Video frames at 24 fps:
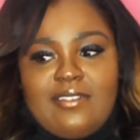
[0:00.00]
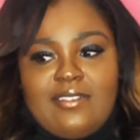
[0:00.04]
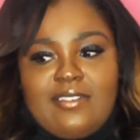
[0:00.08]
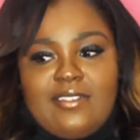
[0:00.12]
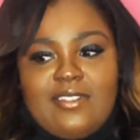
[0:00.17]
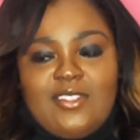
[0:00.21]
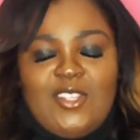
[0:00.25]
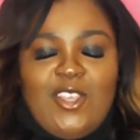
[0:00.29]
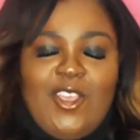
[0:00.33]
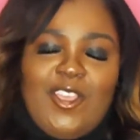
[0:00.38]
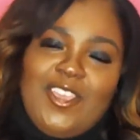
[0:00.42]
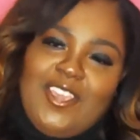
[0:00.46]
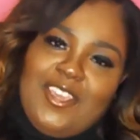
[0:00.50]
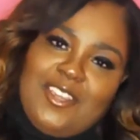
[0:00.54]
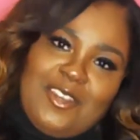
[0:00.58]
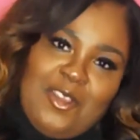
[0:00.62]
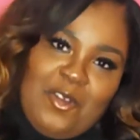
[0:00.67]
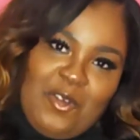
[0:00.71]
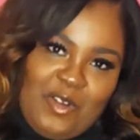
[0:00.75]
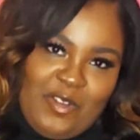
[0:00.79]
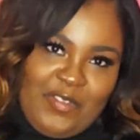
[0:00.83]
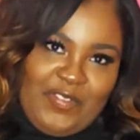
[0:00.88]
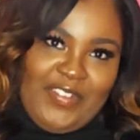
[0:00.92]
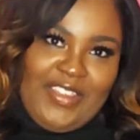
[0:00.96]
turn your
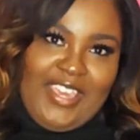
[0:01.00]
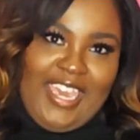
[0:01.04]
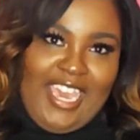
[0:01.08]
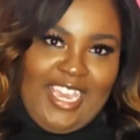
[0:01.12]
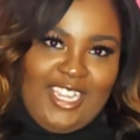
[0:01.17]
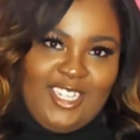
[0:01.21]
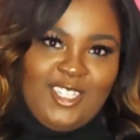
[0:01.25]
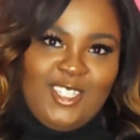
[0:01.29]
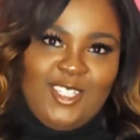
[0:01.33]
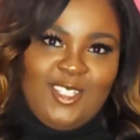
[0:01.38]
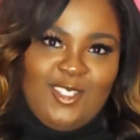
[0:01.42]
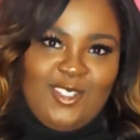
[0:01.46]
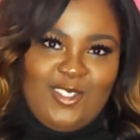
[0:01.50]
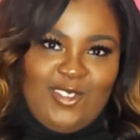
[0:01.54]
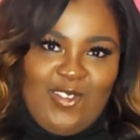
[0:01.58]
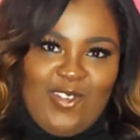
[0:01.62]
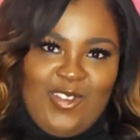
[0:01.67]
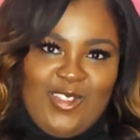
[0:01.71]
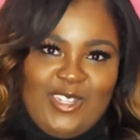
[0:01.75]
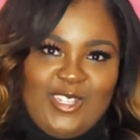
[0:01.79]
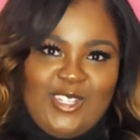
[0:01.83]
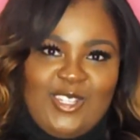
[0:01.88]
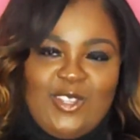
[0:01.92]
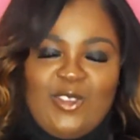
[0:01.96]
notifications on
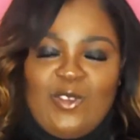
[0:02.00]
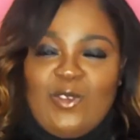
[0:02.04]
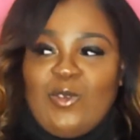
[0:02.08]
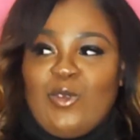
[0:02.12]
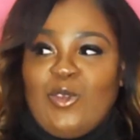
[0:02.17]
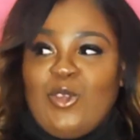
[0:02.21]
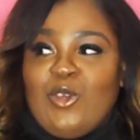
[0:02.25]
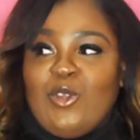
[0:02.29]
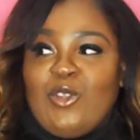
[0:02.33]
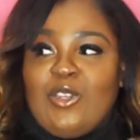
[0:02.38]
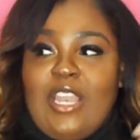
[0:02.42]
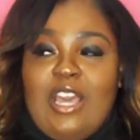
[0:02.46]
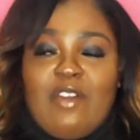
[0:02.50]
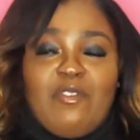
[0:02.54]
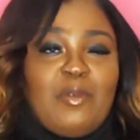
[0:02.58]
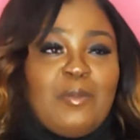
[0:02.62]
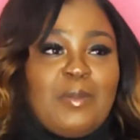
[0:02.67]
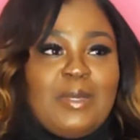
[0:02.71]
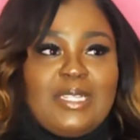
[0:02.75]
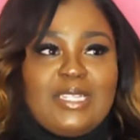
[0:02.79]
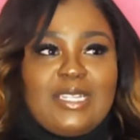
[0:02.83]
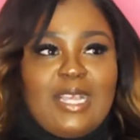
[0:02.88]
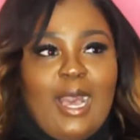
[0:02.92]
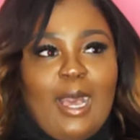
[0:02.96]
so you'll never
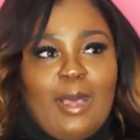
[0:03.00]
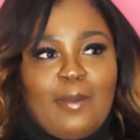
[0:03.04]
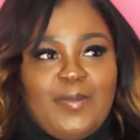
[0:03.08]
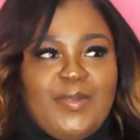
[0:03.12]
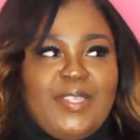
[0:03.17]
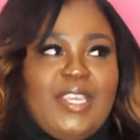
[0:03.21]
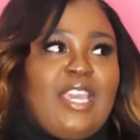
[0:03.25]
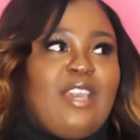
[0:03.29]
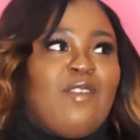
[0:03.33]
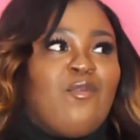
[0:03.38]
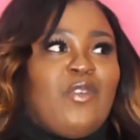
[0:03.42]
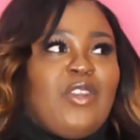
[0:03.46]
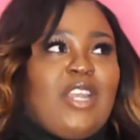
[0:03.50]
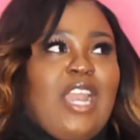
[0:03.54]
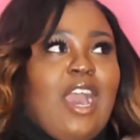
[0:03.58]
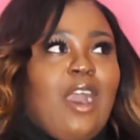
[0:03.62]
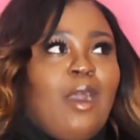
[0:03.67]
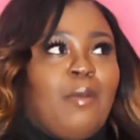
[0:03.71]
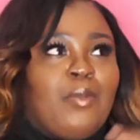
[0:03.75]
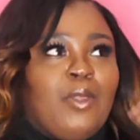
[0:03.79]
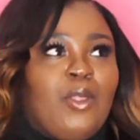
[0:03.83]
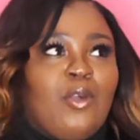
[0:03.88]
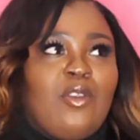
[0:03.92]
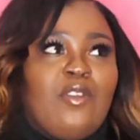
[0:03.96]
miss an update when I
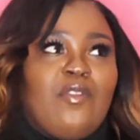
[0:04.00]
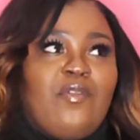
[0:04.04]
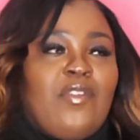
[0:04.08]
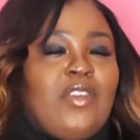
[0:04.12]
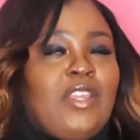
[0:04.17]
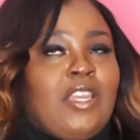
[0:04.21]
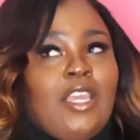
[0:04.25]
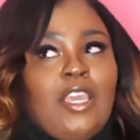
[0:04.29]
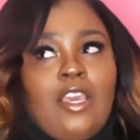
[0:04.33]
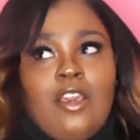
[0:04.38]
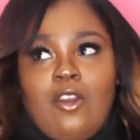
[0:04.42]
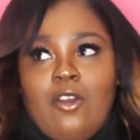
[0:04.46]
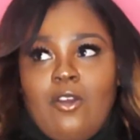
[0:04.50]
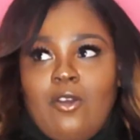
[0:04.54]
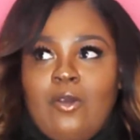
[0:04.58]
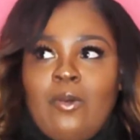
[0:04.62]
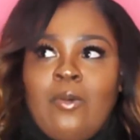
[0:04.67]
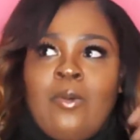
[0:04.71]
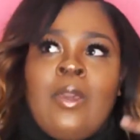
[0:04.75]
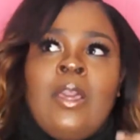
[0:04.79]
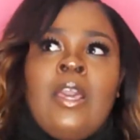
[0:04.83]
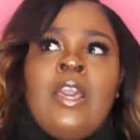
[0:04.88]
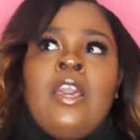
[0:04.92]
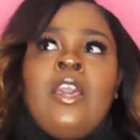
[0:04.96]
upload a video.
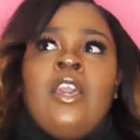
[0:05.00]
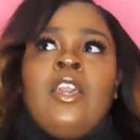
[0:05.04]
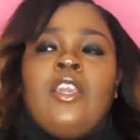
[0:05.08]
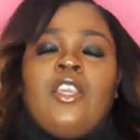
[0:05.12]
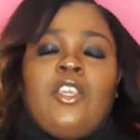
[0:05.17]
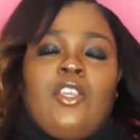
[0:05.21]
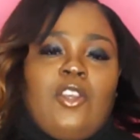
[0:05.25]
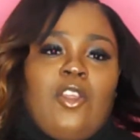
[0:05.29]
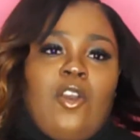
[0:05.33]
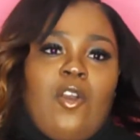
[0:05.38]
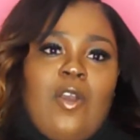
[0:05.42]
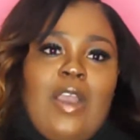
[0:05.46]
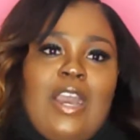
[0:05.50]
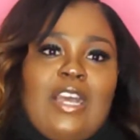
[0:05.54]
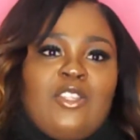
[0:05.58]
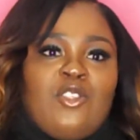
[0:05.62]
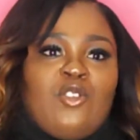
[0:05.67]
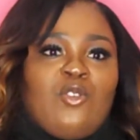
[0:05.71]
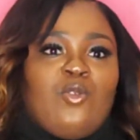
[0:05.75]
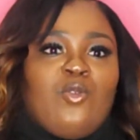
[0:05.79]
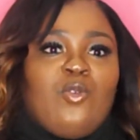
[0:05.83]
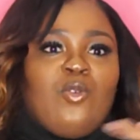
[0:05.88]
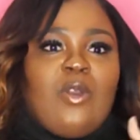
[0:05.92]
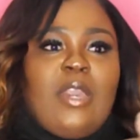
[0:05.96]
You know, I do
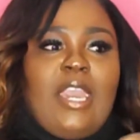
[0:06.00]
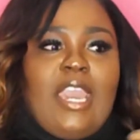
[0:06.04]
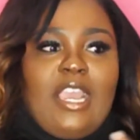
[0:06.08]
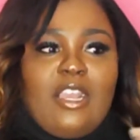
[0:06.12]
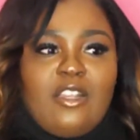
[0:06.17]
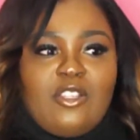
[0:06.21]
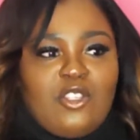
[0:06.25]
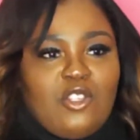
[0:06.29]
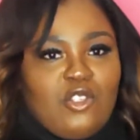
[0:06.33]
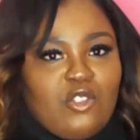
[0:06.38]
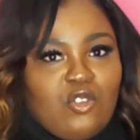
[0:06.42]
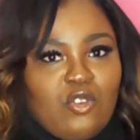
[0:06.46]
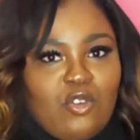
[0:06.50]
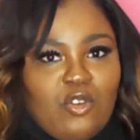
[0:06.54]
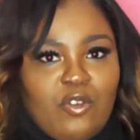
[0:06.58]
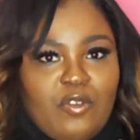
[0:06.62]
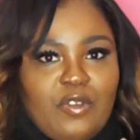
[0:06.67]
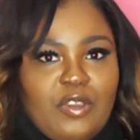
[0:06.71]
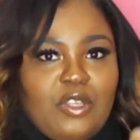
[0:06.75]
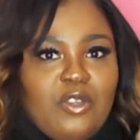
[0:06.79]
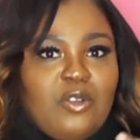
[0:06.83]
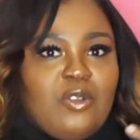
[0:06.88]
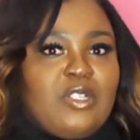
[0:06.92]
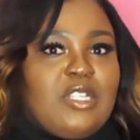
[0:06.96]
hair
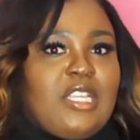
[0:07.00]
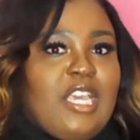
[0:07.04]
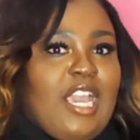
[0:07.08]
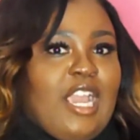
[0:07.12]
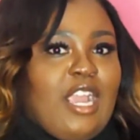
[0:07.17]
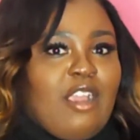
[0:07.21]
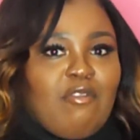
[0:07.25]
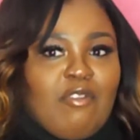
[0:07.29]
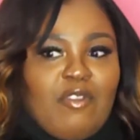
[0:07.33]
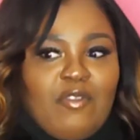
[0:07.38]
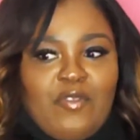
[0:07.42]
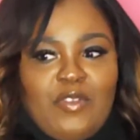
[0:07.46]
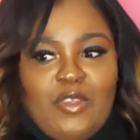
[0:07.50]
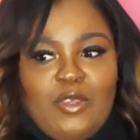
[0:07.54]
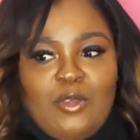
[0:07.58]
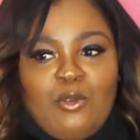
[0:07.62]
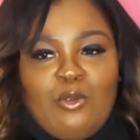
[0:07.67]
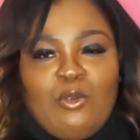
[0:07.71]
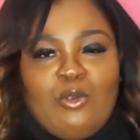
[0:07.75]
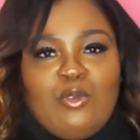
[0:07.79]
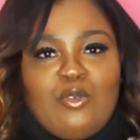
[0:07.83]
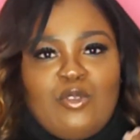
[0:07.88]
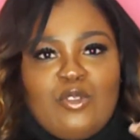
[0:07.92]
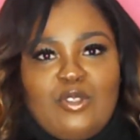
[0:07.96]
tutorials, hair
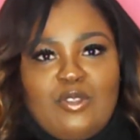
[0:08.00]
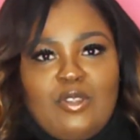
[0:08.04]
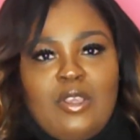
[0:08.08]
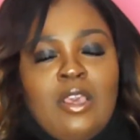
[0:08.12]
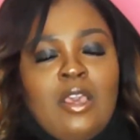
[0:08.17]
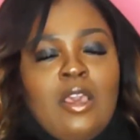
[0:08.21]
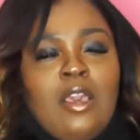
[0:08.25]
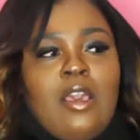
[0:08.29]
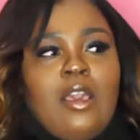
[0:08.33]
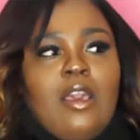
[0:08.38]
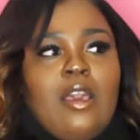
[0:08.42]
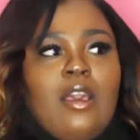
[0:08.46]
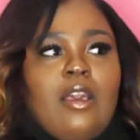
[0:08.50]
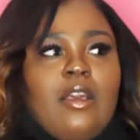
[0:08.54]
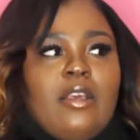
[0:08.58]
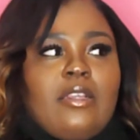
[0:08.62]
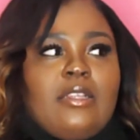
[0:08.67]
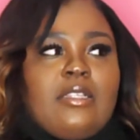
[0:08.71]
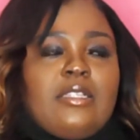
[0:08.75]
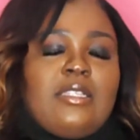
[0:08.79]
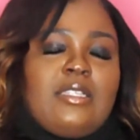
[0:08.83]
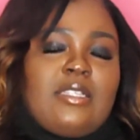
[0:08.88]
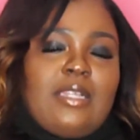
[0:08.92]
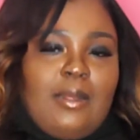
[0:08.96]
reviews,
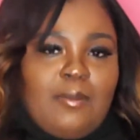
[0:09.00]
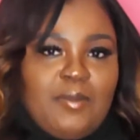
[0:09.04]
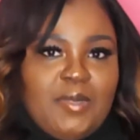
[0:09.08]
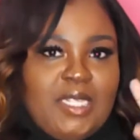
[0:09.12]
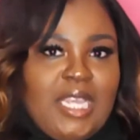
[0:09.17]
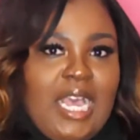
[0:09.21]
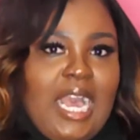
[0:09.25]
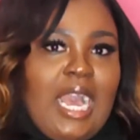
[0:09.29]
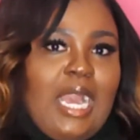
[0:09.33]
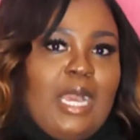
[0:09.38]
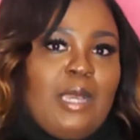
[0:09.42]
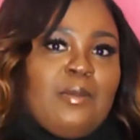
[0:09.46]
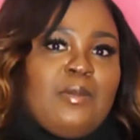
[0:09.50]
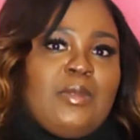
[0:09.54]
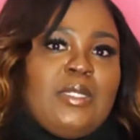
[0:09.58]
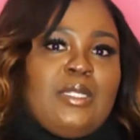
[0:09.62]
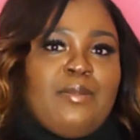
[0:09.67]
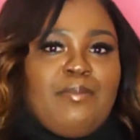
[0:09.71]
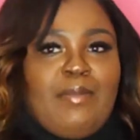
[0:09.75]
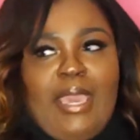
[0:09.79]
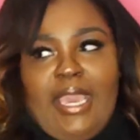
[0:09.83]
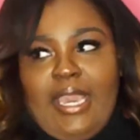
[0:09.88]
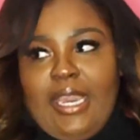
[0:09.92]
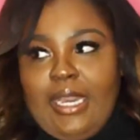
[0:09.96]
sometimes
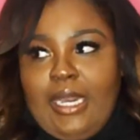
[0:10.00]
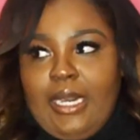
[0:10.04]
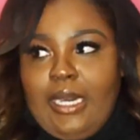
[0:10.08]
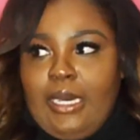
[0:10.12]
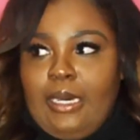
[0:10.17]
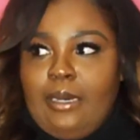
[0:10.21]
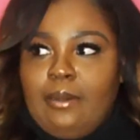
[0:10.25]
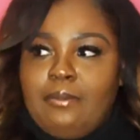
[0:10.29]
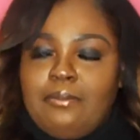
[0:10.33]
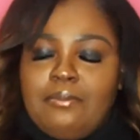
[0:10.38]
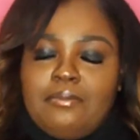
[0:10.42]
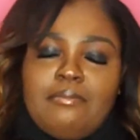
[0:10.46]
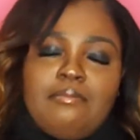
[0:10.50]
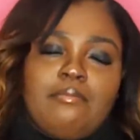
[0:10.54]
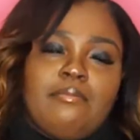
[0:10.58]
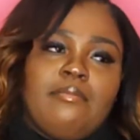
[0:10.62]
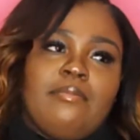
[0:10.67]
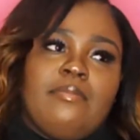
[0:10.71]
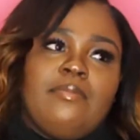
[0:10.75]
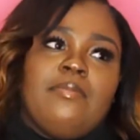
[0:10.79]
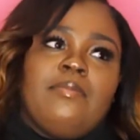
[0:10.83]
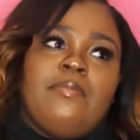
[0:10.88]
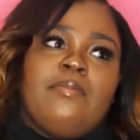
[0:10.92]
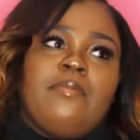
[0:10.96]
makeup
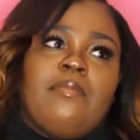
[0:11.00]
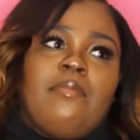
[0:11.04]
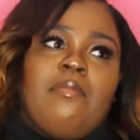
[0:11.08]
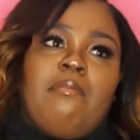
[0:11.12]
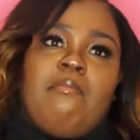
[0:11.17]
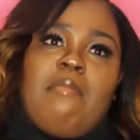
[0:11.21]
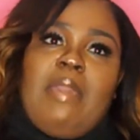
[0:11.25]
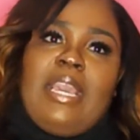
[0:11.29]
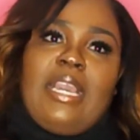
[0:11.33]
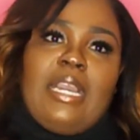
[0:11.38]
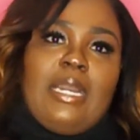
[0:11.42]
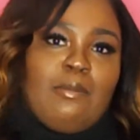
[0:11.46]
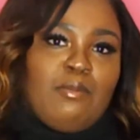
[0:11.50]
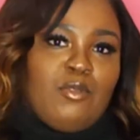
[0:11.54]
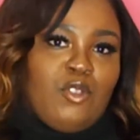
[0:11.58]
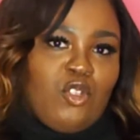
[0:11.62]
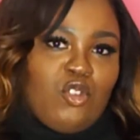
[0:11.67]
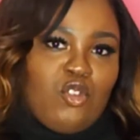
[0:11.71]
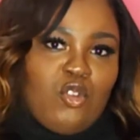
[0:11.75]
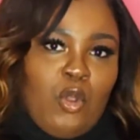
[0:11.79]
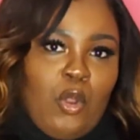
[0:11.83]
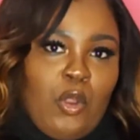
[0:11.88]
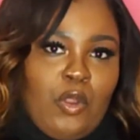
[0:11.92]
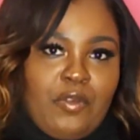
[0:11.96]

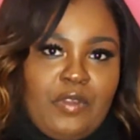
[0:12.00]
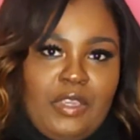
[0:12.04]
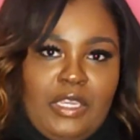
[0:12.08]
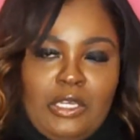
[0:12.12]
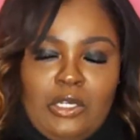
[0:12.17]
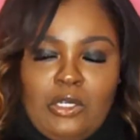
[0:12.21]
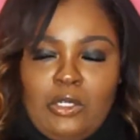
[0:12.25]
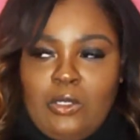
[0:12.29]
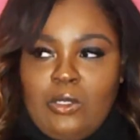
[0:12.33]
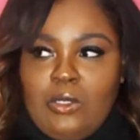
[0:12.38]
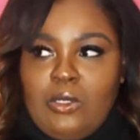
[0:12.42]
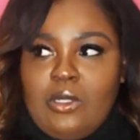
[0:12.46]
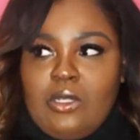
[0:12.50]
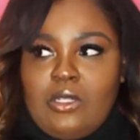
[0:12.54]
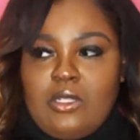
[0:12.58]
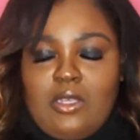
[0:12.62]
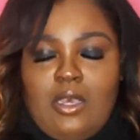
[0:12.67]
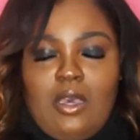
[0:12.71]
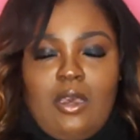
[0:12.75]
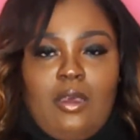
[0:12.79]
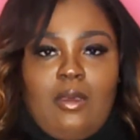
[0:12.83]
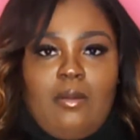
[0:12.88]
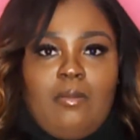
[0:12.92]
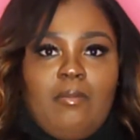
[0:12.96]
tutorials,
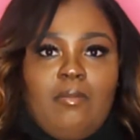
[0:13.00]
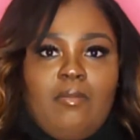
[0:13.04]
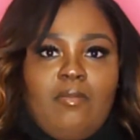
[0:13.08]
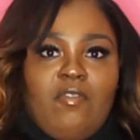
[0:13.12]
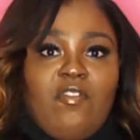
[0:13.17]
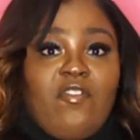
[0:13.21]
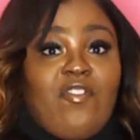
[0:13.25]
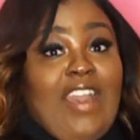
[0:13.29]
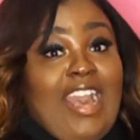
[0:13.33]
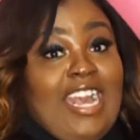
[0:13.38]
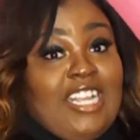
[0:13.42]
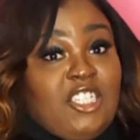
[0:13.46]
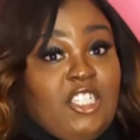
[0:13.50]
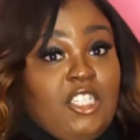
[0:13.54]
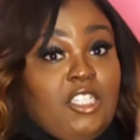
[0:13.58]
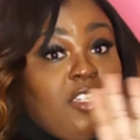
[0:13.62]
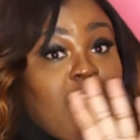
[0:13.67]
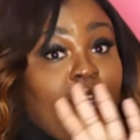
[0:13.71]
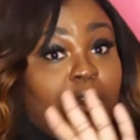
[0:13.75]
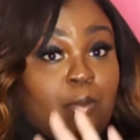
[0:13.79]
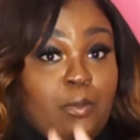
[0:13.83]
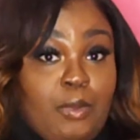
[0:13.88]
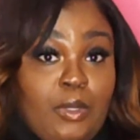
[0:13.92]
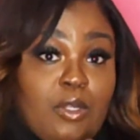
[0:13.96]
fashion
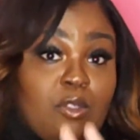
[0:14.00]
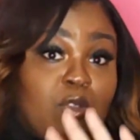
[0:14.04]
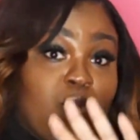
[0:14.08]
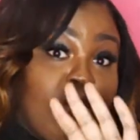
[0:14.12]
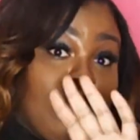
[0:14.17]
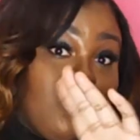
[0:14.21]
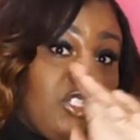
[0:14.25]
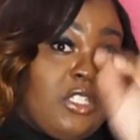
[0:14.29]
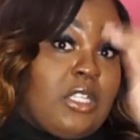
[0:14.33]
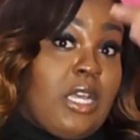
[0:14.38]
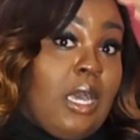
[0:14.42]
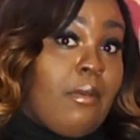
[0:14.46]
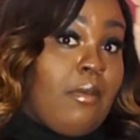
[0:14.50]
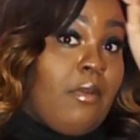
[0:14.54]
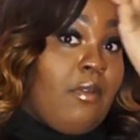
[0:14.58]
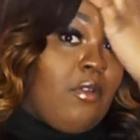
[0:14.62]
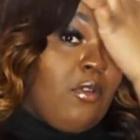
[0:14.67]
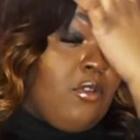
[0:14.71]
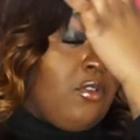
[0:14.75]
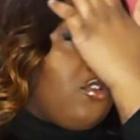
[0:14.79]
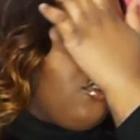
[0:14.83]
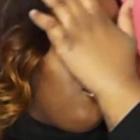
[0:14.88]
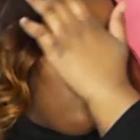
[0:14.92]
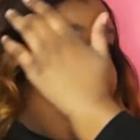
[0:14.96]
lookbooks, which is coming real
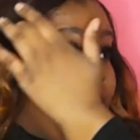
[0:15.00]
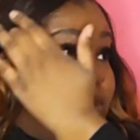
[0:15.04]
soon.